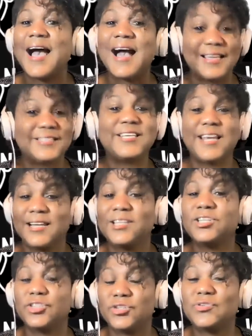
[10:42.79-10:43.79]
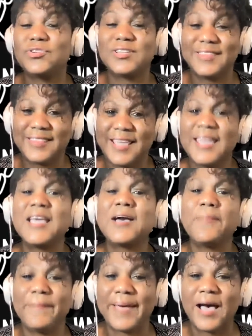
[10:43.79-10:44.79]
I challenge you to think
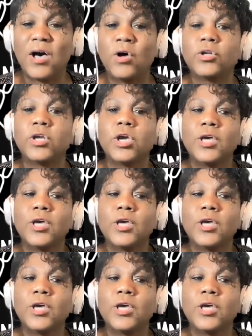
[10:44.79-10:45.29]
about